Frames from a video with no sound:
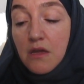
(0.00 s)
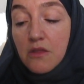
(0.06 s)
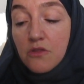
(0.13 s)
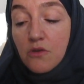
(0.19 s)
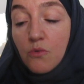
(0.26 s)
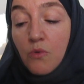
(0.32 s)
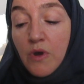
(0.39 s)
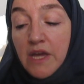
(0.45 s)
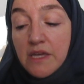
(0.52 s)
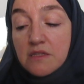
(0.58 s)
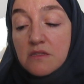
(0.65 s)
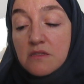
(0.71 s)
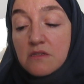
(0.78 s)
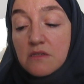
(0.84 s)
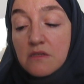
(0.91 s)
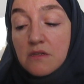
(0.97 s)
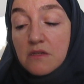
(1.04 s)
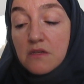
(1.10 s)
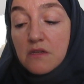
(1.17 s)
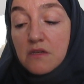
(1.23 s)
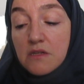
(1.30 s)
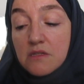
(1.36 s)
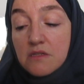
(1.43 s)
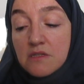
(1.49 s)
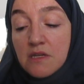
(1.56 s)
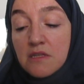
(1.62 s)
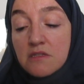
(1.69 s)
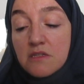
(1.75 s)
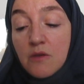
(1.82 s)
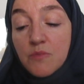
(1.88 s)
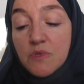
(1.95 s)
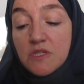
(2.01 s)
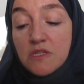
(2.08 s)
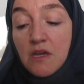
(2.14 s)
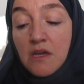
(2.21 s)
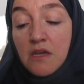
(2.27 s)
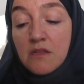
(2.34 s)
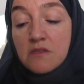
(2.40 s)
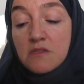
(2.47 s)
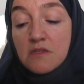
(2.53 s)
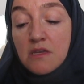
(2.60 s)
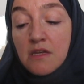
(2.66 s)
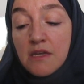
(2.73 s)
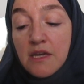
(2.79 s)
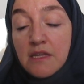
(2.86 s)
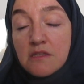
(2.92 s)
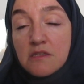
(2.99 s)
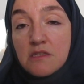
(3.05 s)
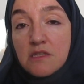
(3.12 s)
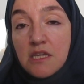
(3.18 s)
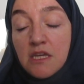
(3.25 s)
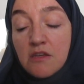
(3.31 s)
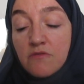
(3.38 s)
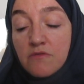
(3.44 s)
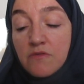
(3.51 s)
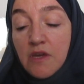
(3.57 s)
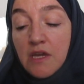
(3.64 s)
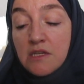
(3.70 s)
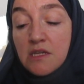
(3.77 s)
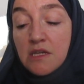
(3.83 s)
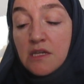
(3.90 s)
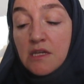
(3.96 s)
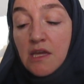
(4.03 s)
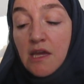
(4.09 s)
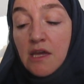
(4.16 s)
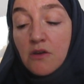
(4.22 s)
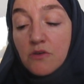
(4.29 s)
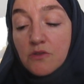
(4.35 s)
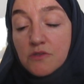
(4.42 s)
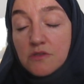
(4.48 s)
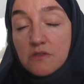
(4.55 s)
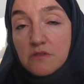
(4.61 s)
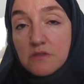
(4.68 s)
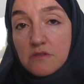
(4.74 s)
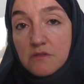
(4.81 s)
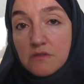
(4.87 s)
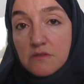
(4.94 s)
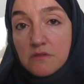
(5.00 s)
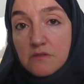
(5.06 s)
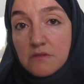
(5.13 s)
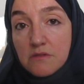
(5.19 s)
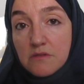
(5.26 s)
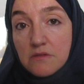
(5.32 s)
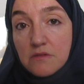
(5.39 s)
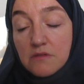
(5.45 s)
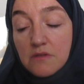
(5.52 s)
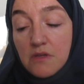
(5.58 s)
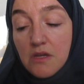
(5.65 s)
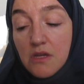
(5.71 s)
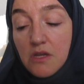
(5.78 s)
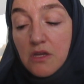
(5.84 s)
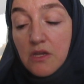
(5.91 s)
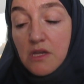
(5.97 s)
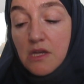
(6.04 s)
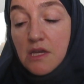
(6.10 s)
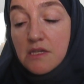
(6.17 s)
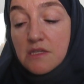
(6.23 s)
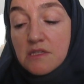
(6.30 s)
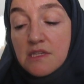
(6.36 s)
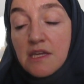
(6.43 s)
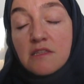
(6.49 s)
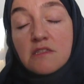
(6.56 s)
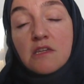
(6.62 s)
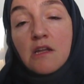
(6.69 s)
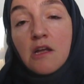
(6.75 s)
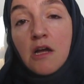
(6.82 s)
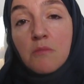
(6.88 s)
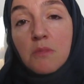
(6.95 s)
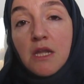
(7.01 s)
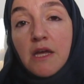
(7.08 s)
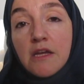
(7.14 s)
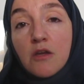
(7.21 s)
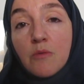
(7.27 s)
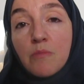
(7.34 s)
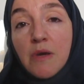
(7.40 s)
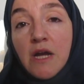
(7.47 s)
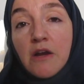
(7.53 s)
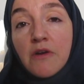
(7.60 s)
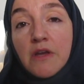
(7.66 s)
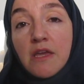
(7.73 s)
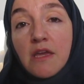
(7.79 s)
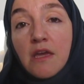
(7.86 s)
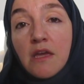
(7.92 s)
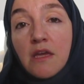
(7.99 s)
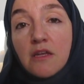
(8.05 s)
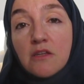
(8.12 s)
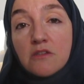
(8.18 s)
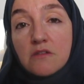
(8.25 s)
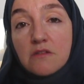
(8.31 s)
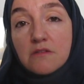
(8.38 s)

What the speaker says: The West sets up science against the invading chaos. Sets it up like a barricade.